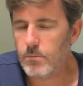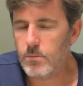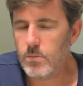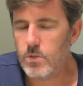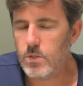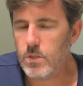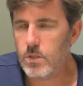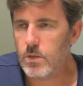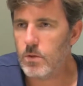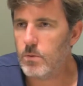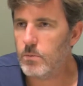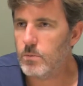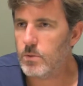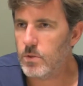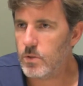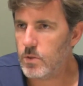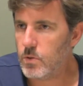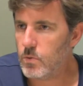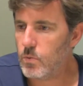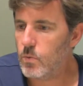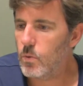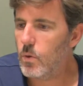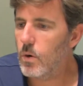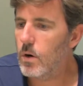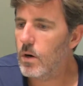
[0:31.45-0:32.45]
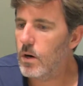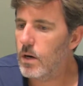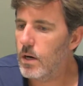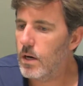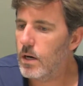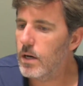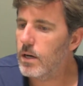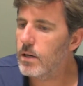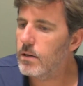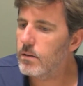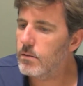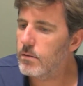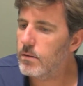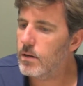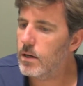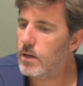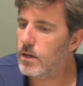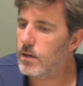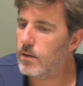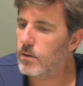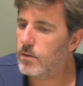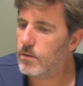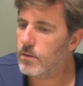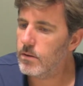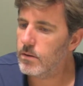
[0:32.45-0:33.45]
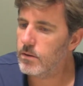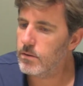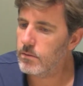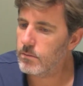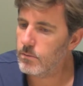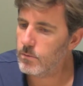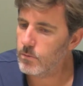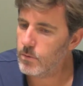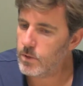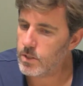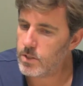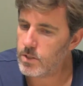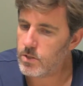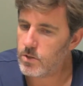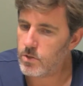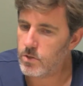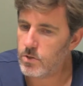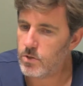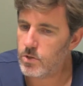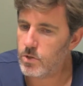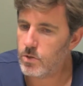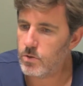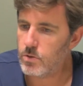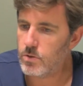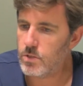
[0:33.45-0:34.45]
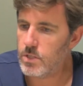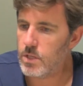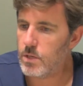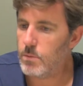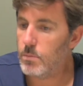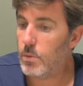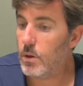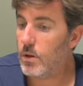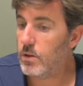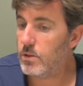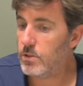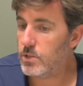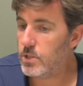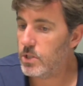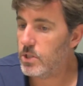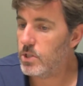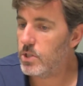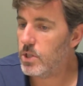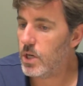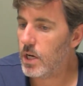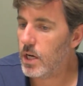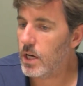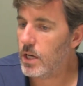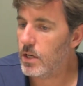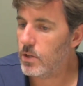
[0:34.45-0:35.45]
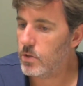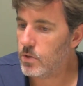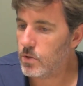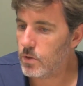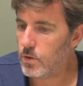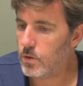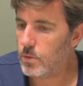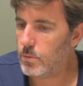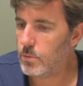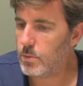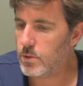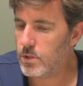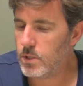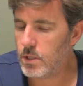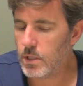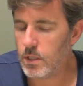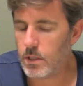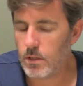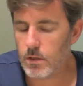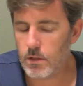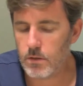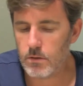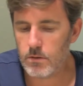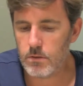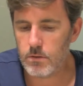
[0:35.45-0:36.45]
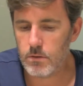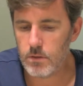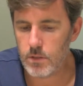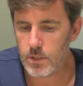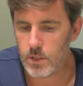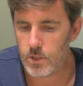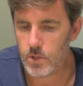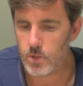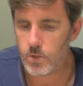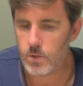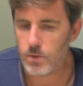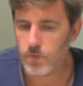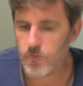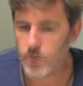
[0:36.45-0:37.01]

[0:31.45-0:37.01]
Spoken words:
synopsis why we should see policy change on a particular issue.